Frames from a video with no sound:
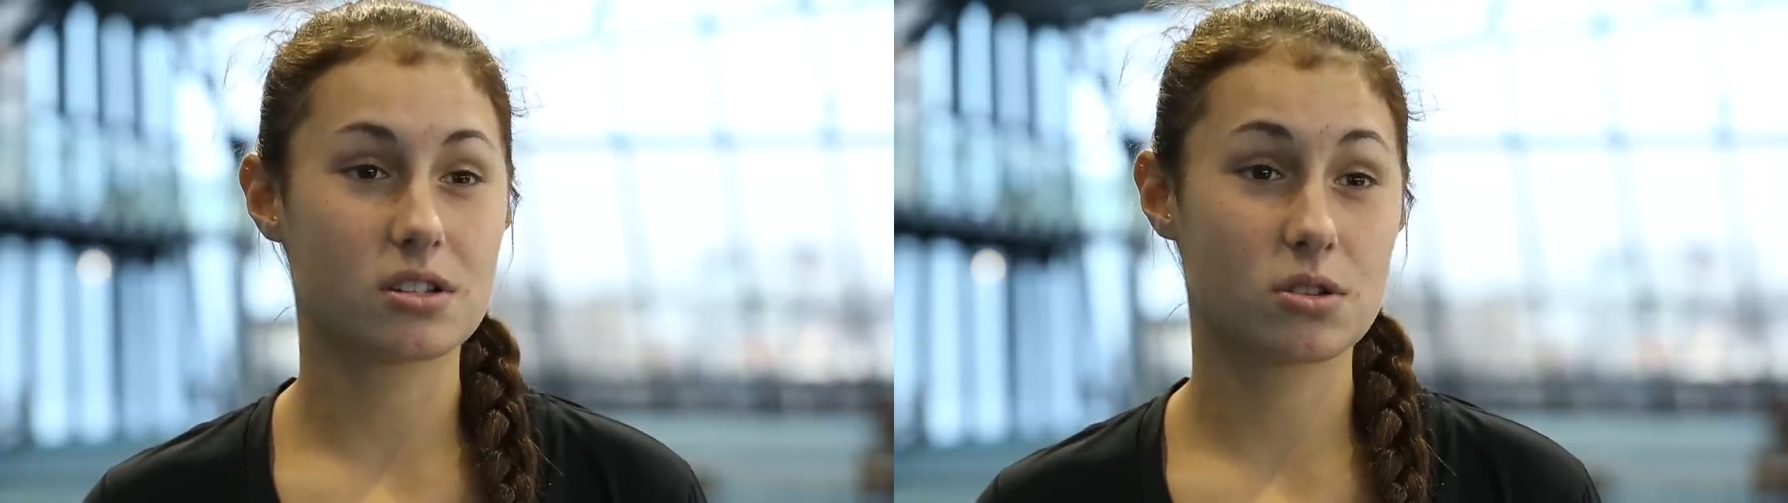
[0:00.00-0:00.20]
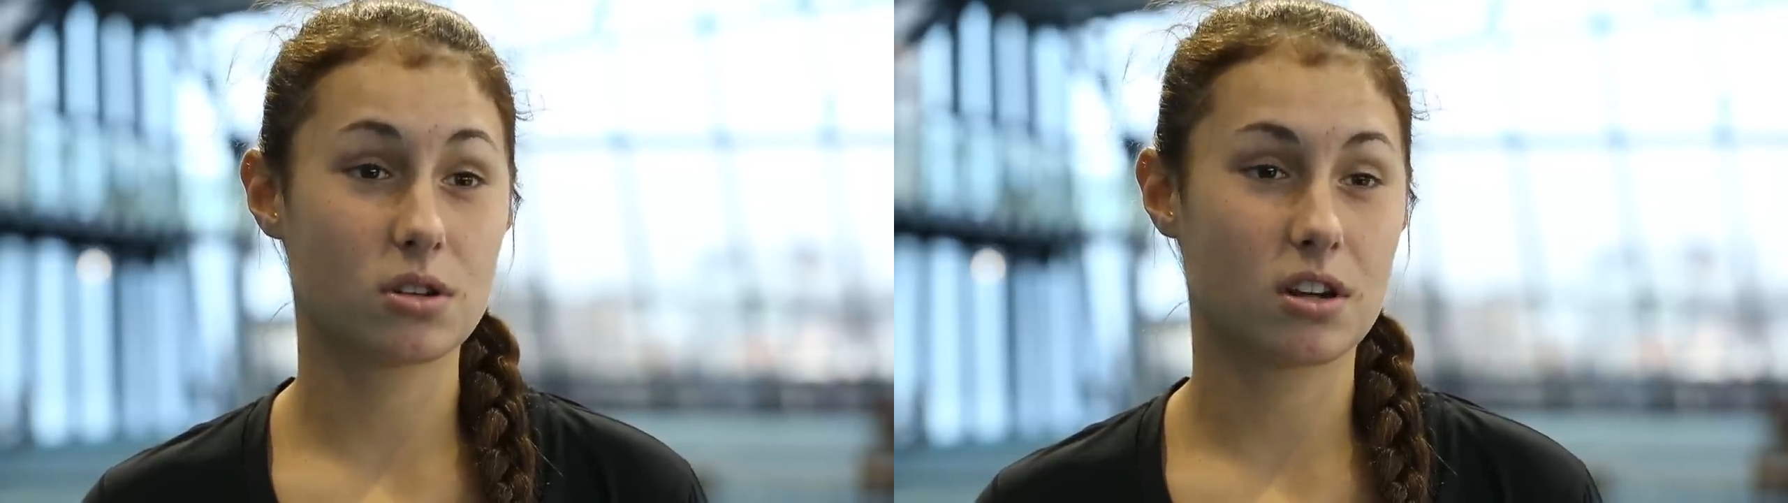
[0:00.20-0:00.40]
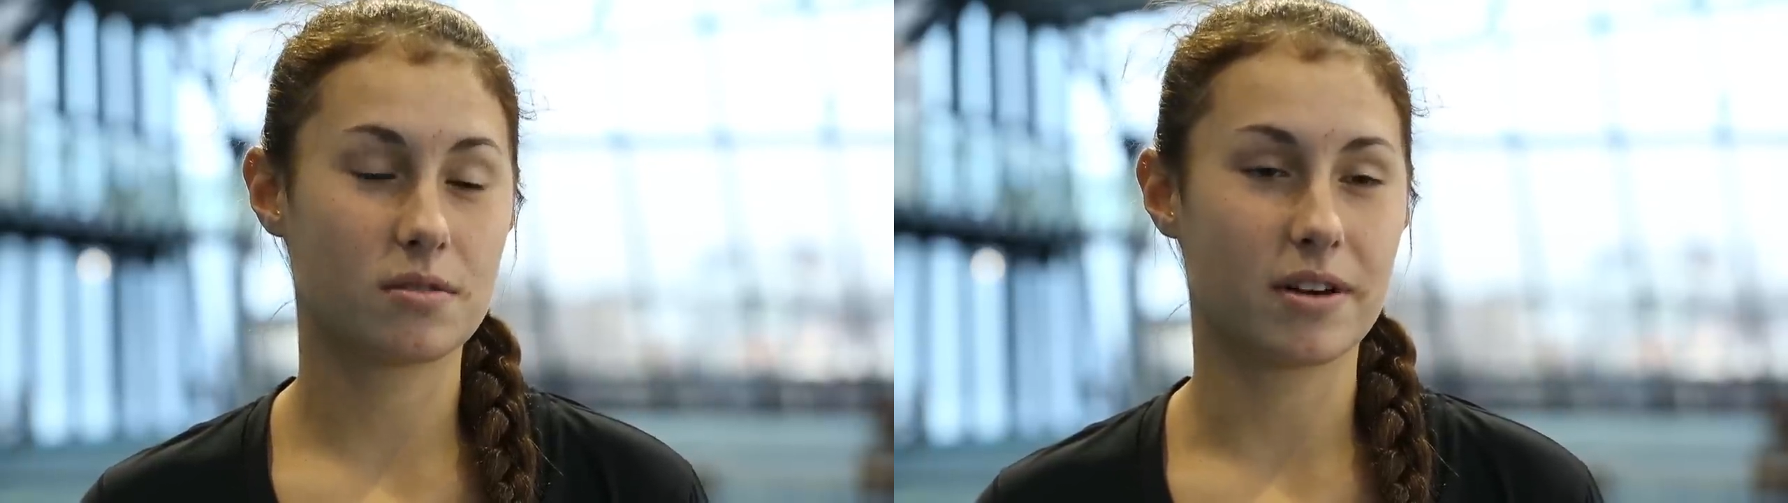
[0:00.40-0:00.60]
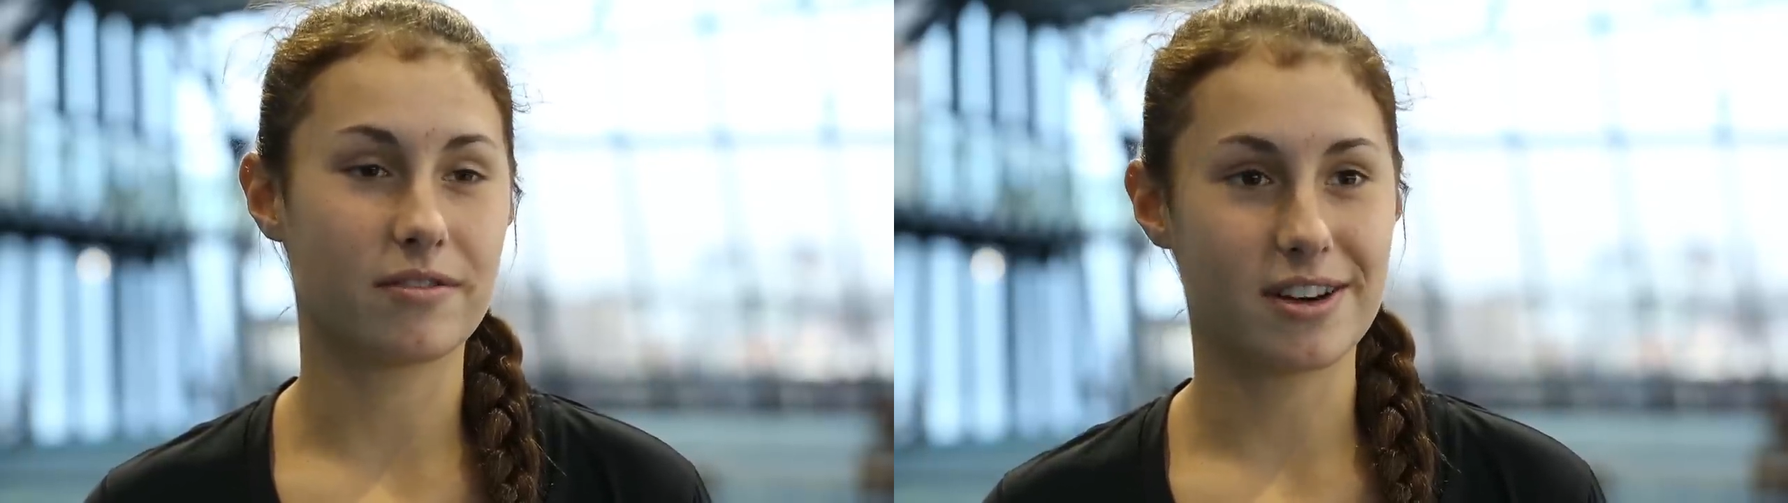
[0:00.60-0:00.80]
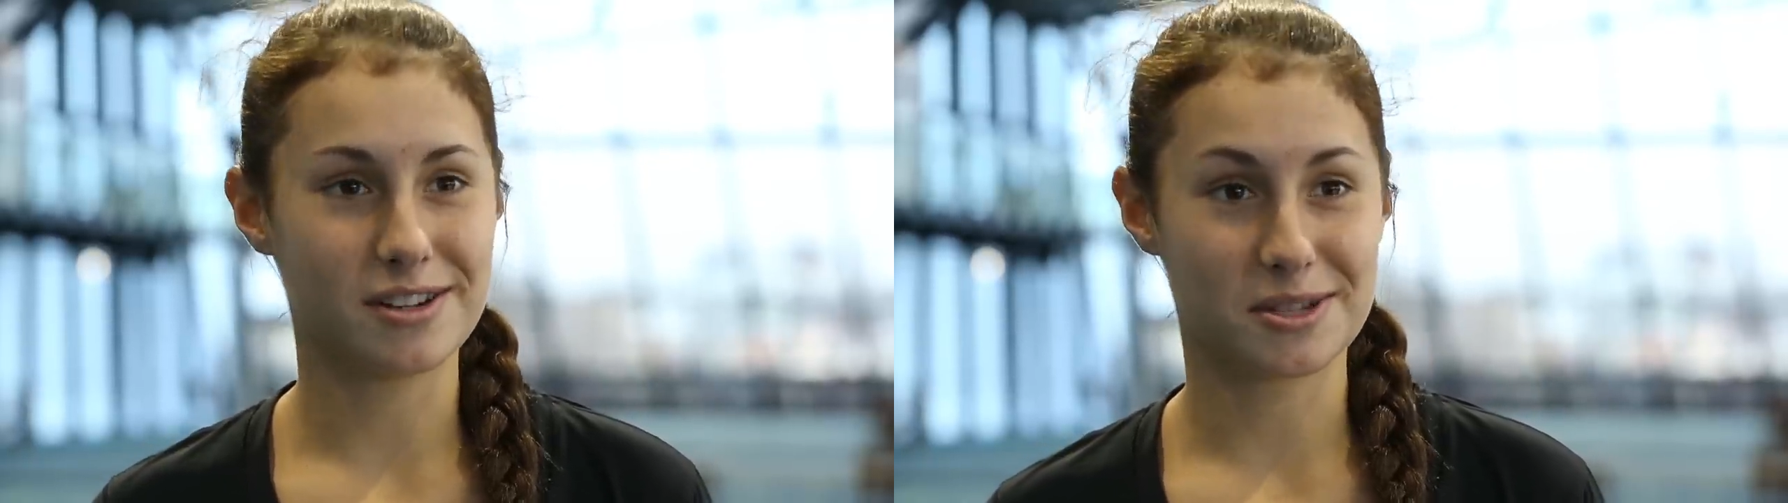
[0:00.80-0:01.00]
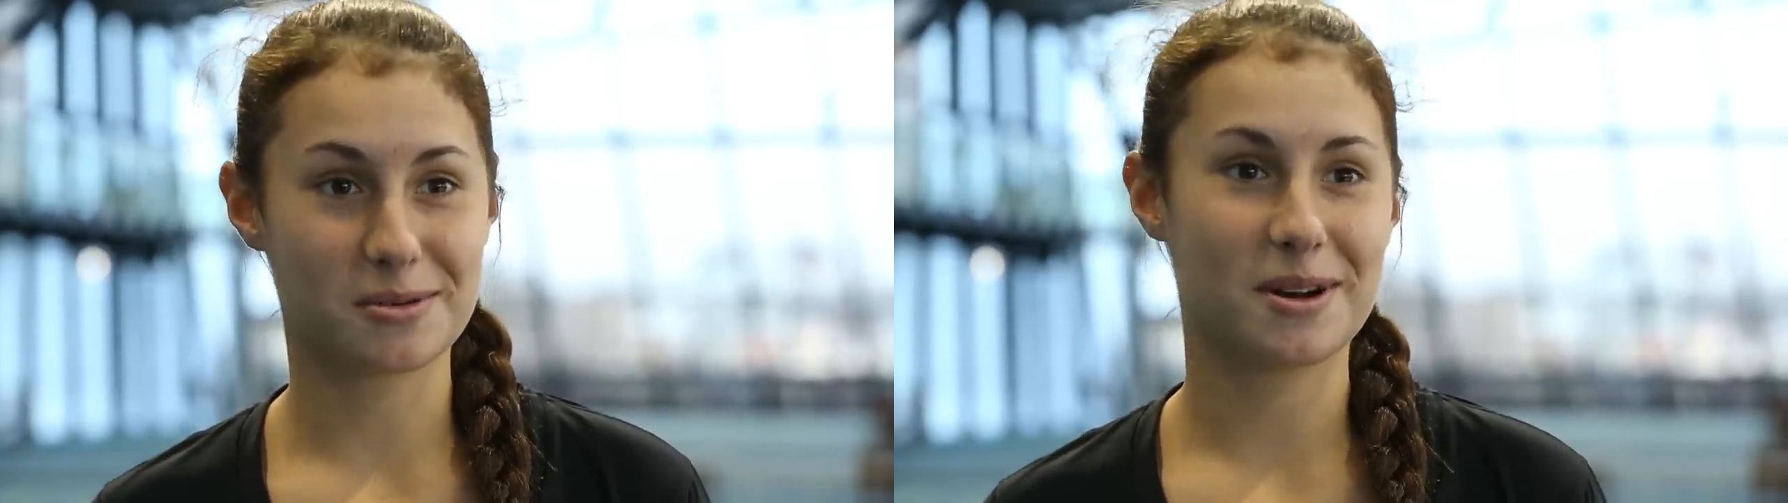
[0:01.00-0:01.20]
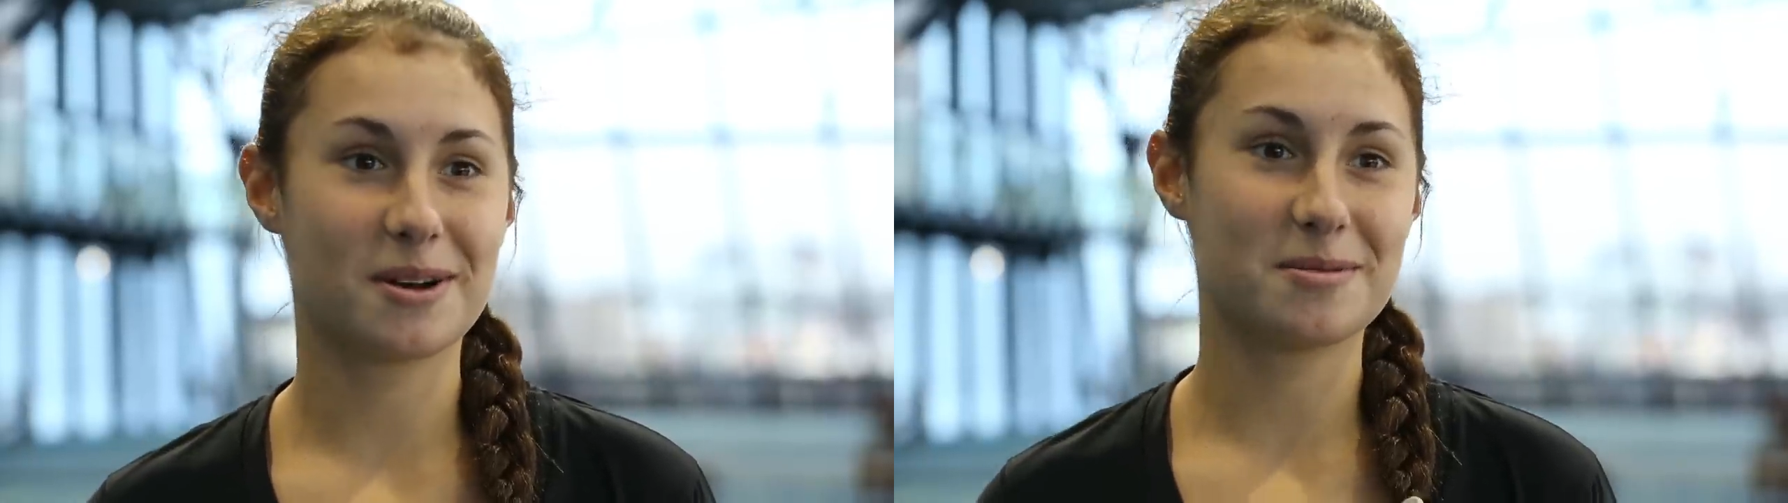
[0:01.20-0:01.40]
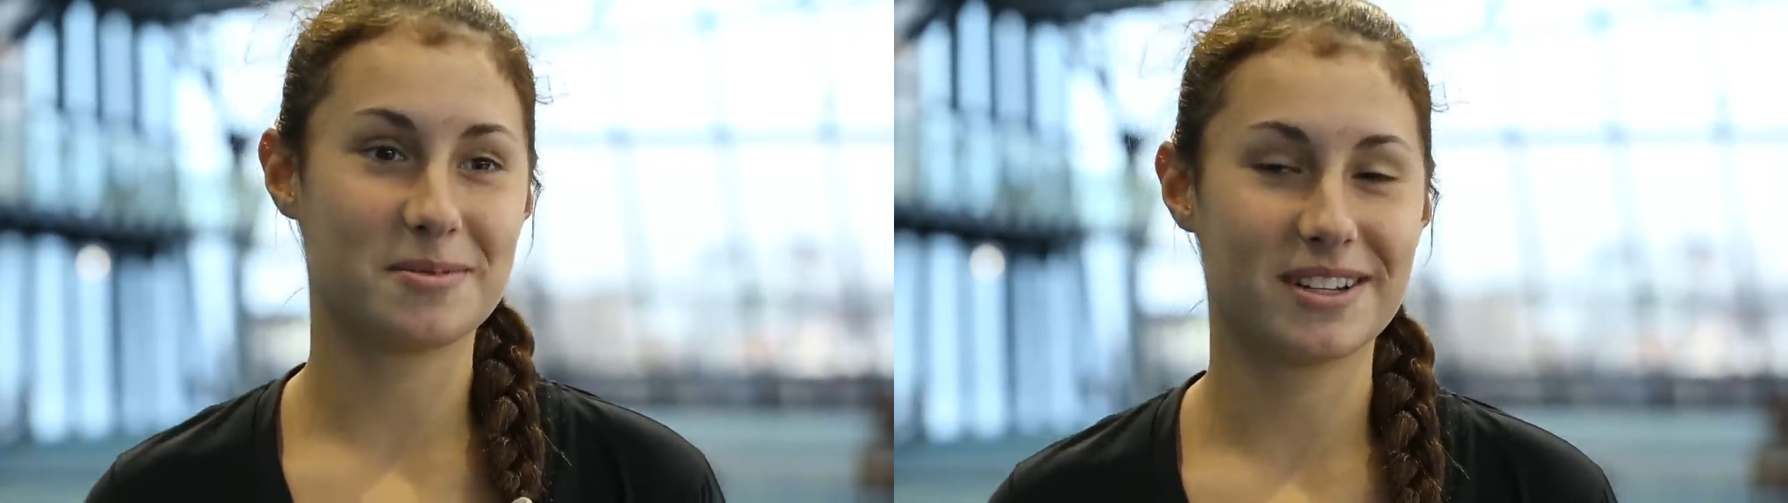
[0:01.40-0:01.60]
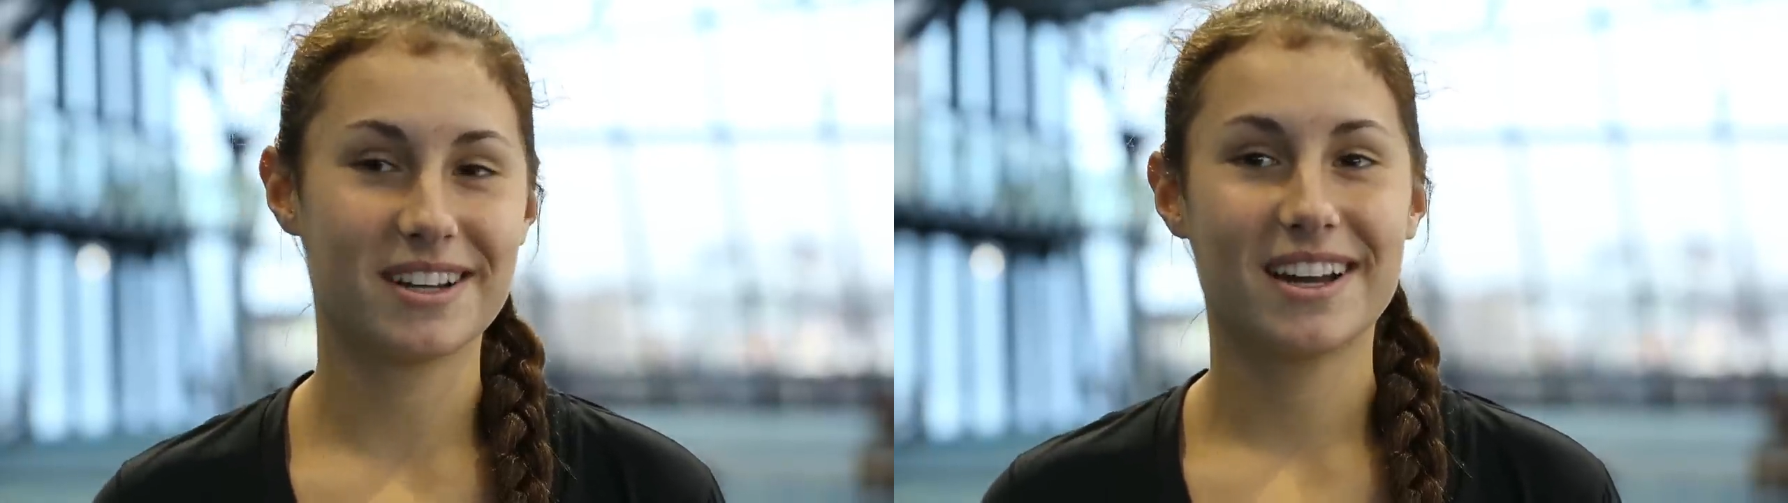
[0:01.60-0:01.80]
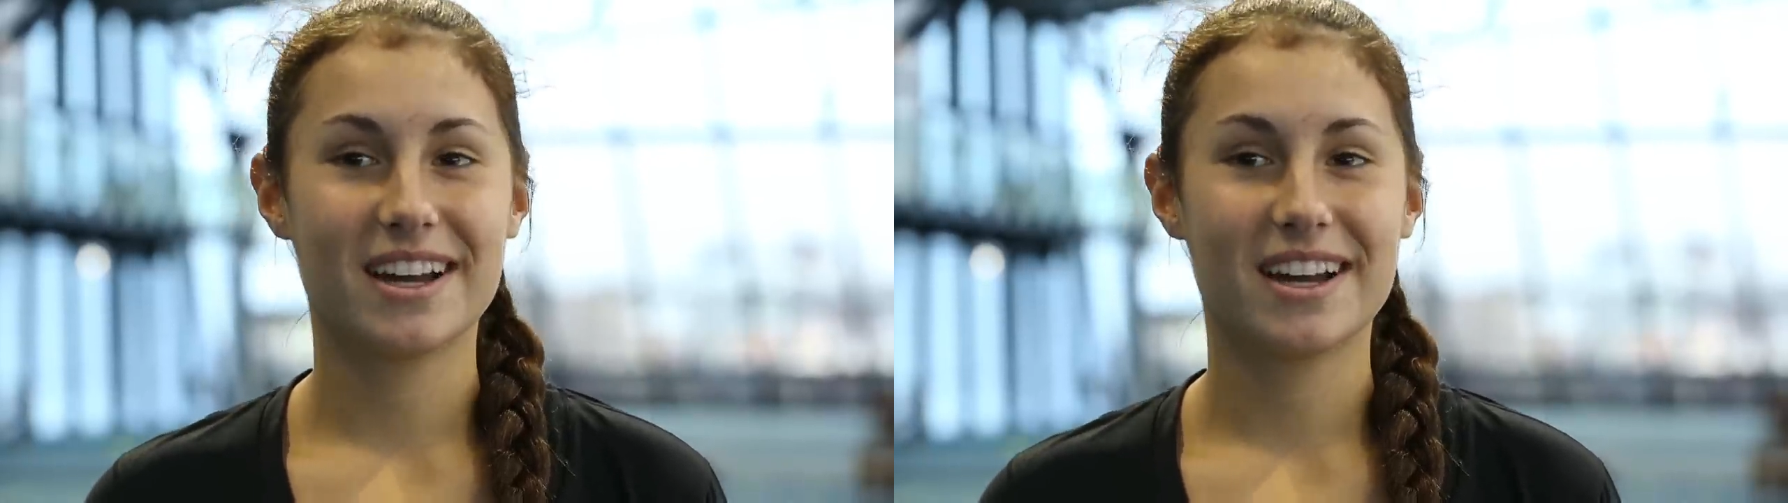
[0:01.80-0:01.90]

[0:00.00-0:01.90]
saw a lot of my friends as well, but